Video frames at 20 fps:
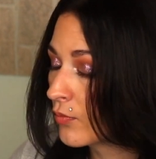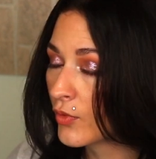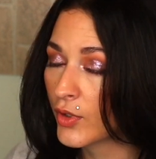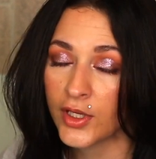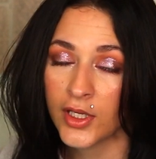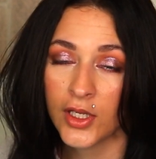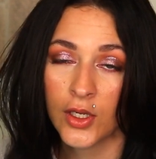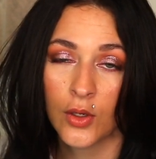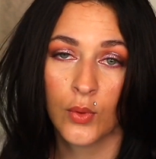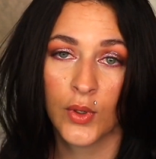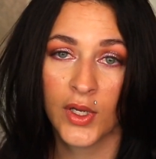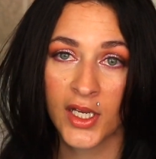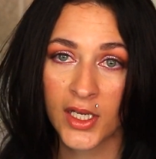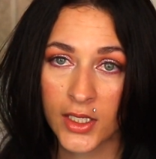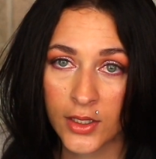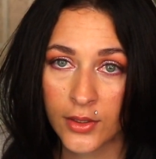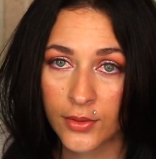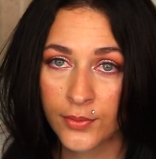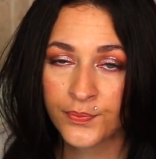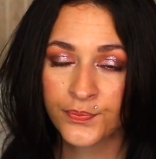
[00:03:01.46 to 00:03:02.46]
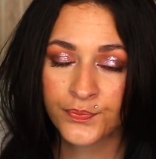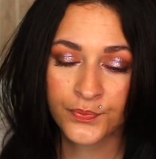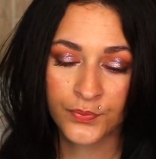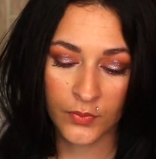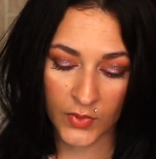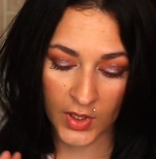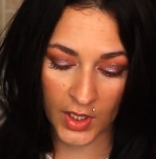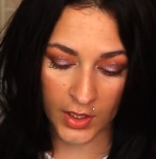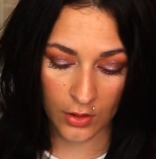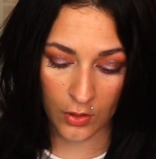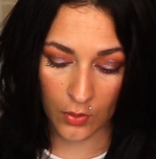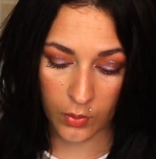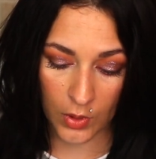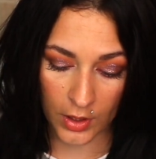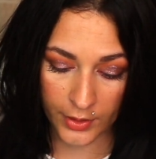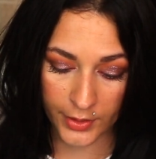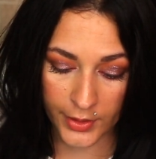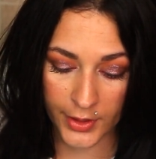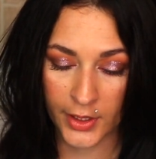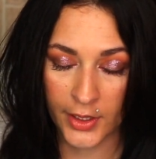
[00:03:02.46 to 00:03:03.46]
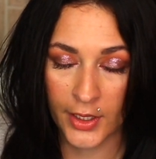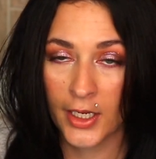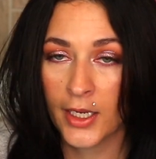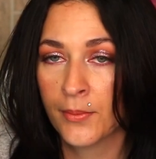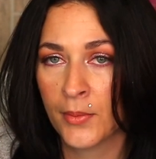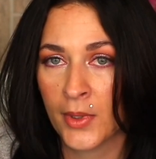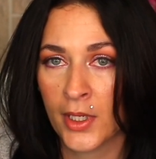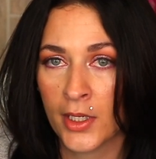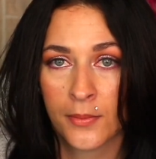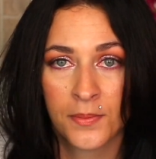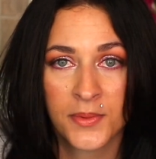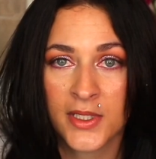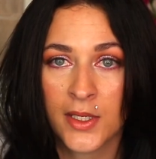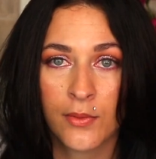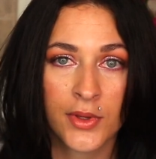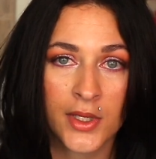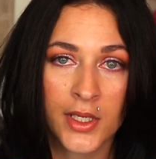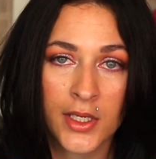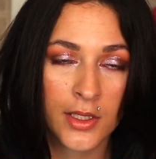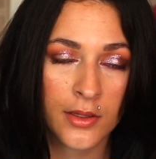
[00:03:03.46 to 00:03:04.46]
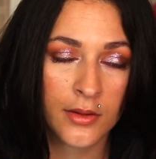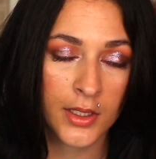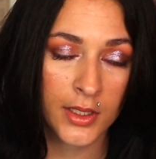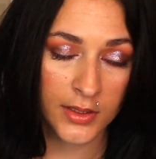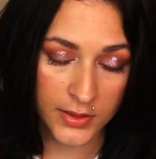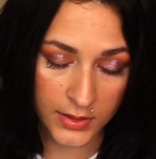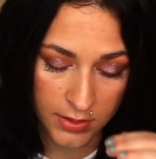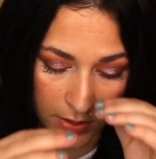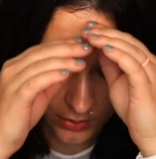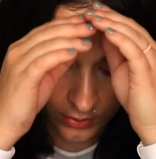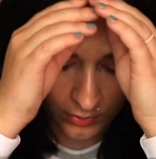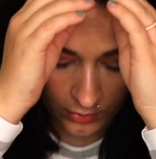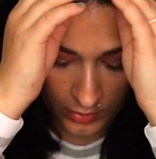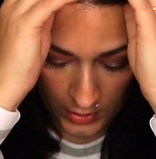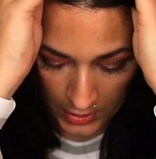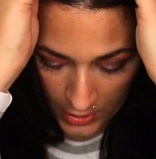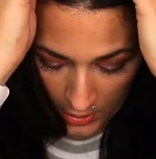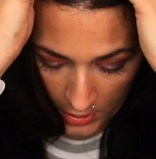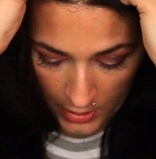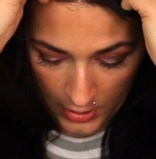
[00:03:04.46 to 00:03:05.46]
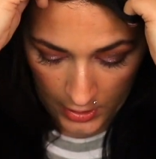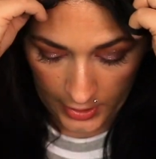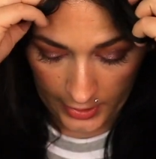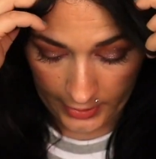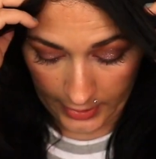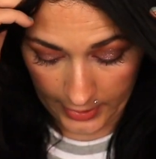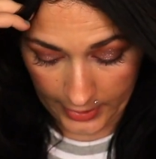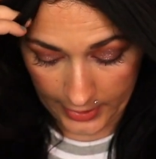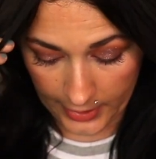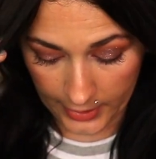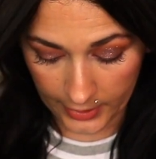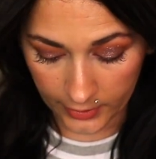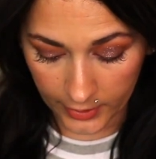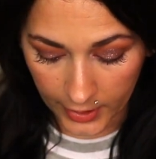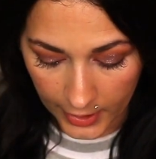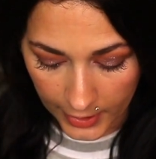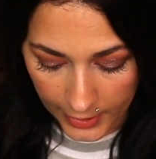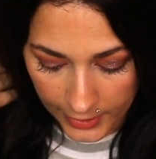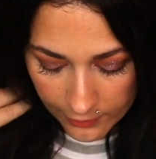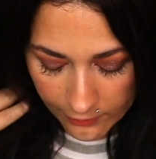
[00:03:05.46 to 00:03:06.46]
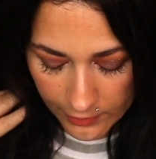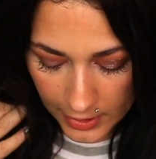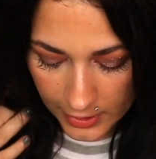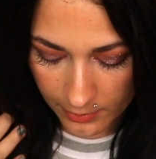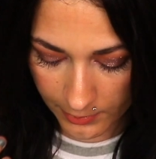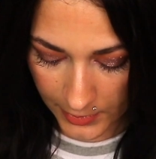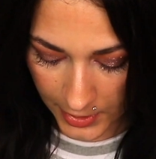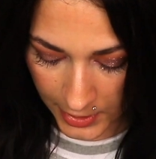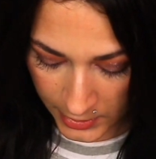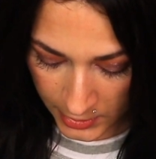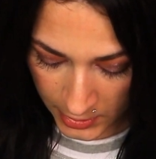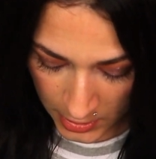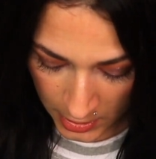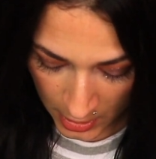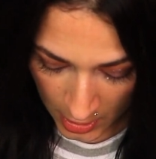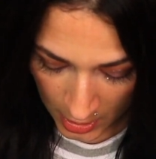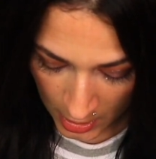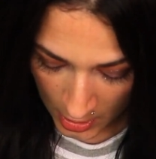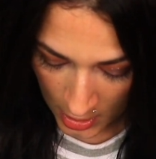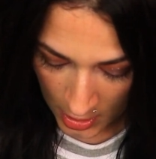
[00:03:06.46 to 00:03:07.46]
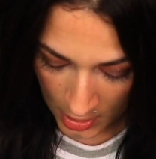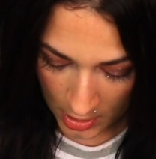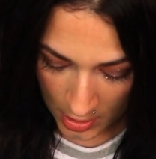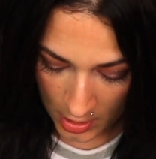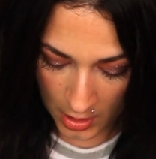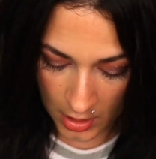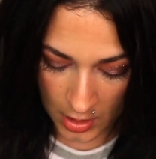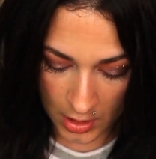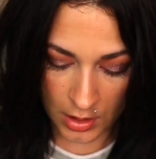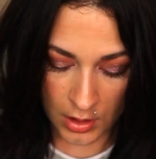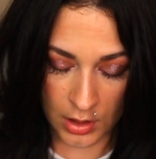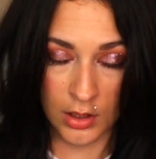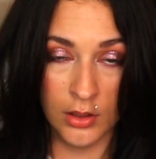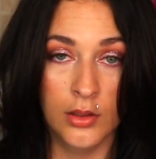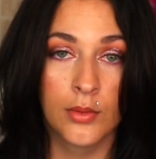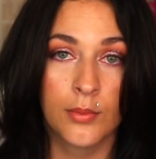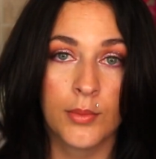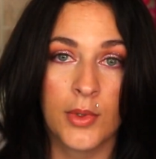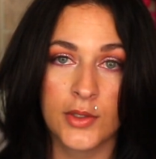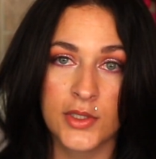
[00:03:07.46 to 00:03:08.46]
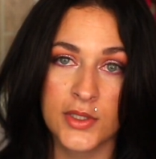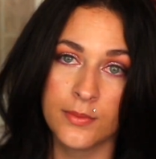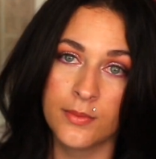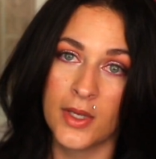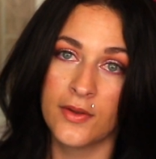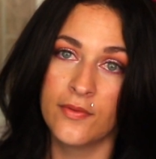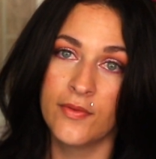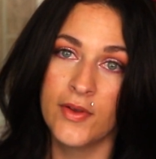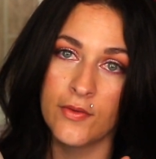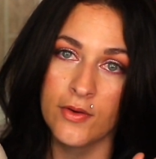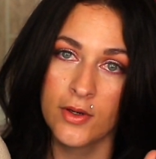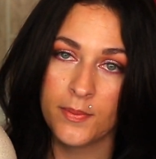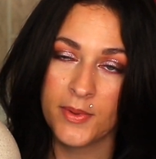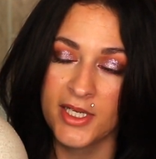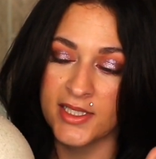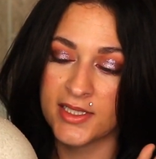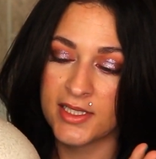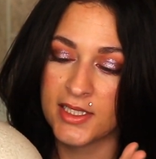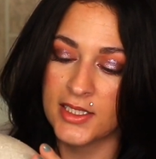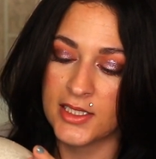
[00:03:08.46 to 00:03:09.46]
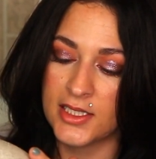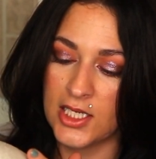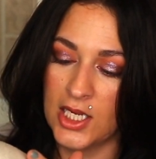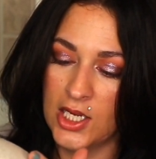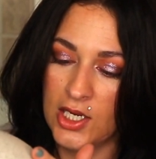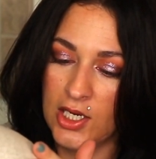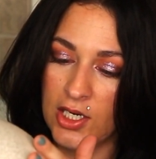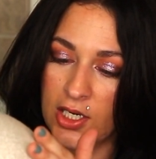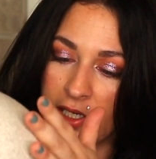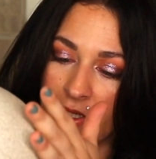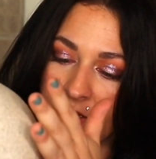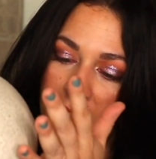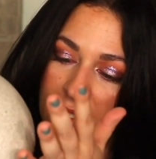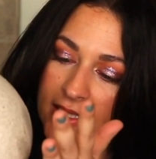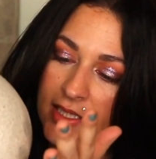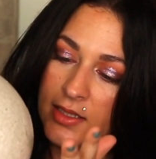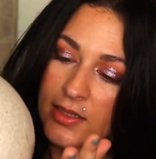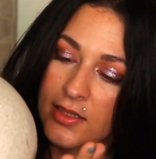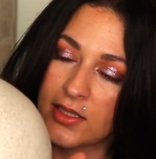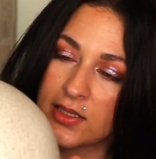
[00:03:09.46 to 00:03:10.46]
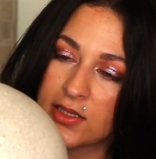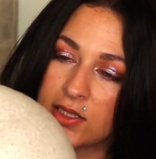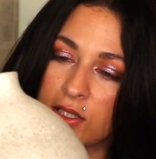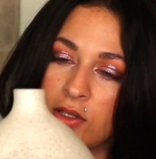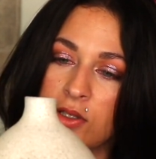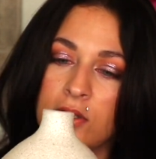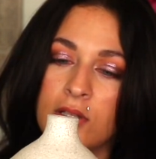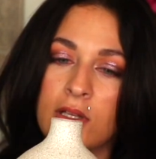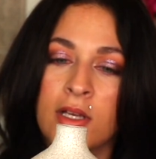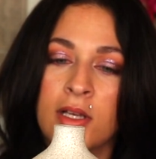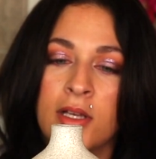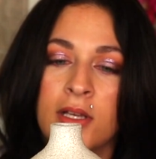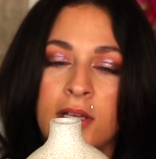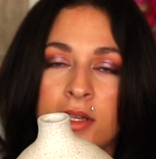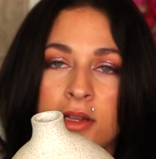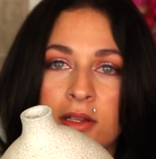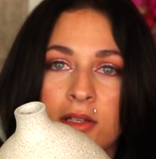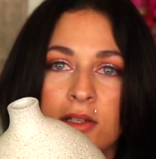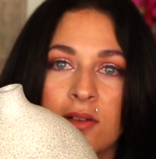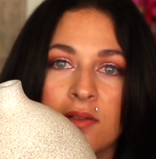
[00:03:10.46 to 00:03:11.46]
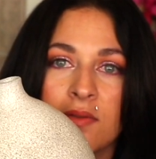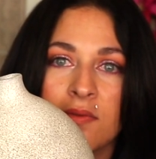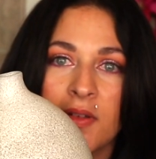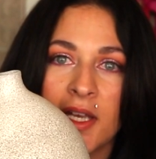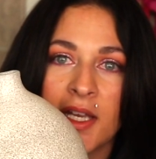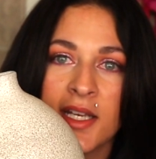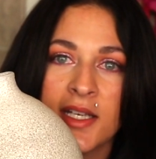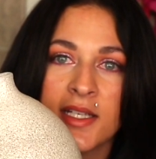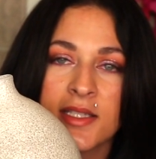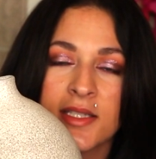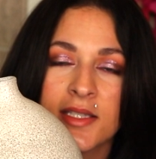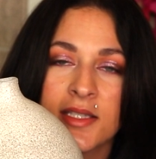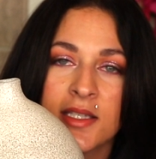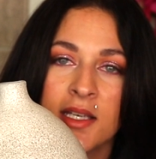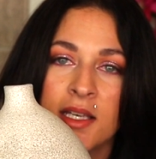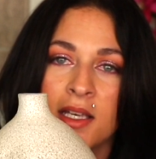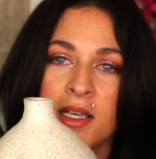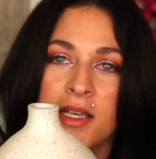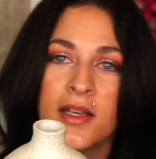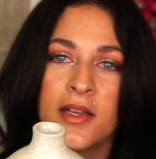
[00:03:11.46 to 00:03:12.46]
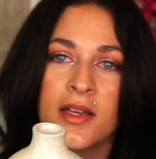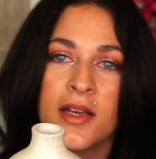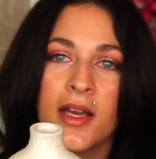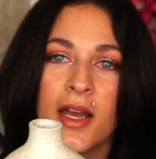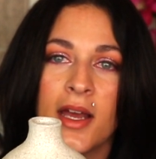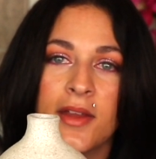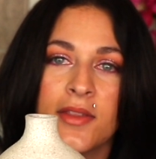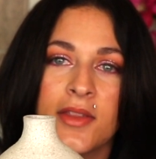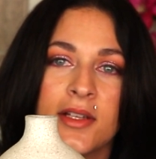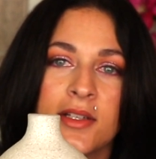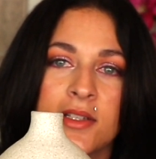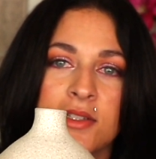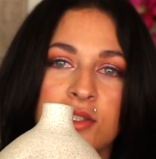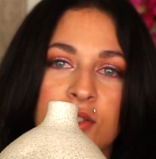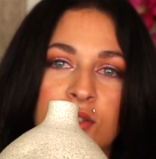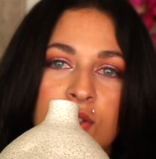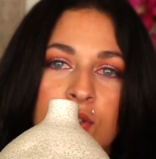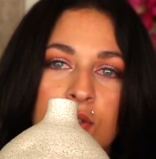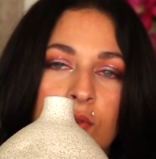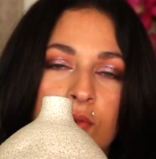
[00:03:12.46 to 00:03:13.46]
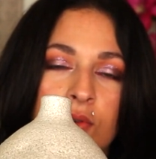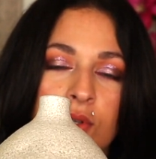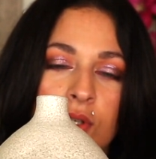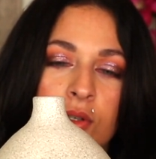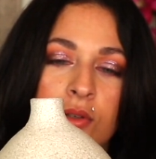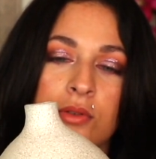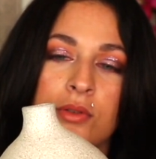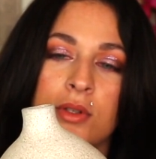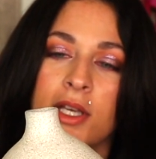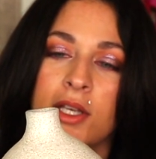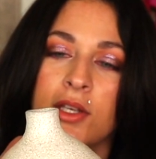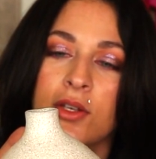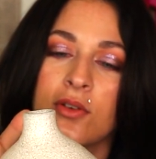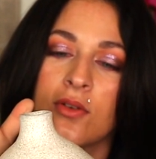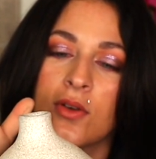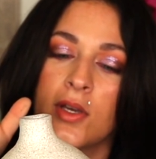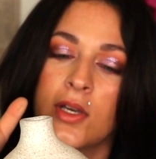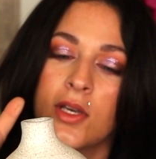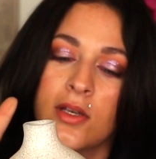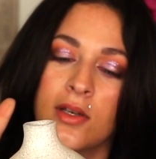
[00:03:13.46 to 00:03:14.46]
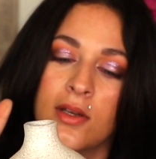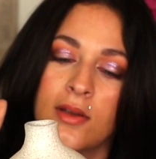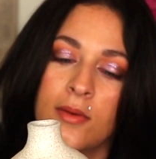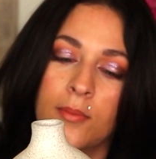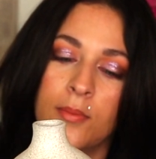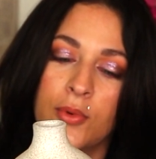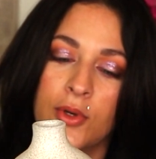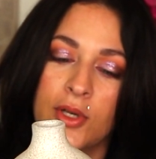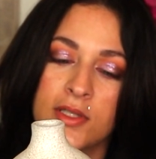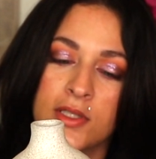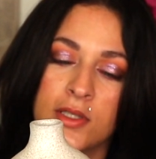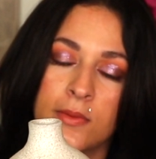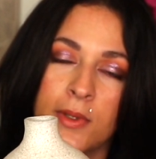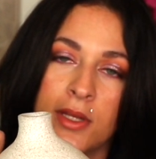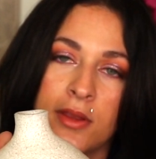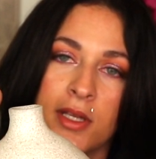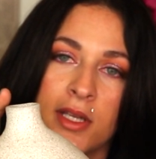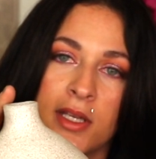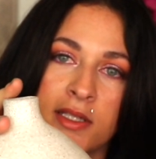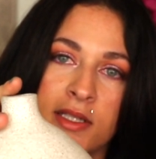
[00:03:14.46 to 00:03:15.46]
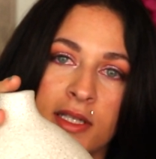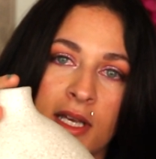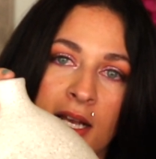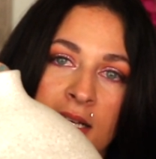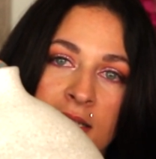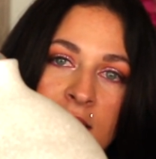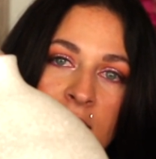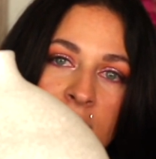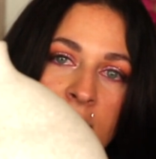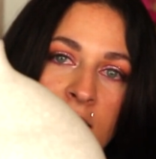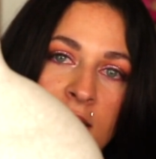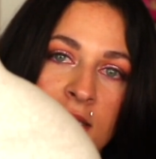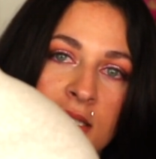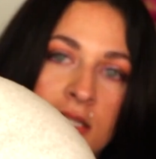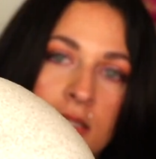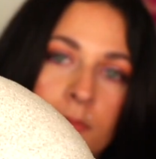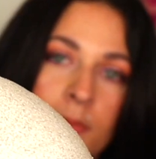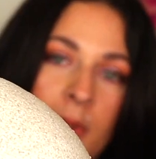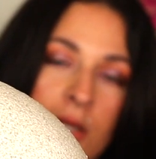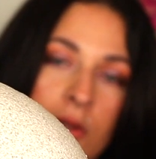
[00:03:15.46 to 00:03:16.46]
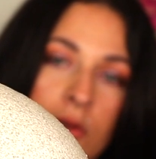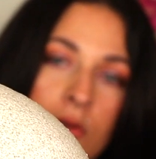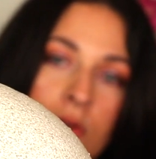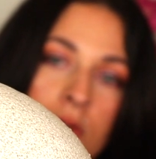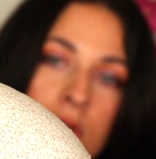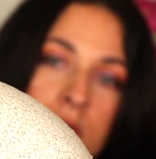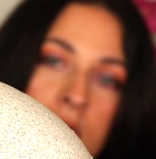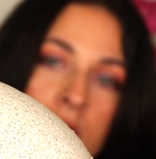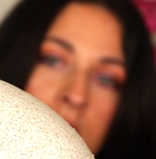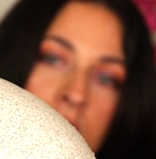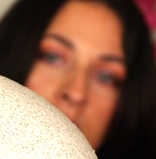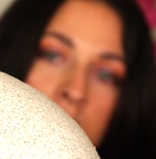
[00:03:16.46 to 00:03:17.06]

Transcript: really quick, and the quality, I'm not upset with anything. So I highly, highly recommend. But some of my favorite pieces are this little vase. I think this is so cute. You could put so many things. It has that speckled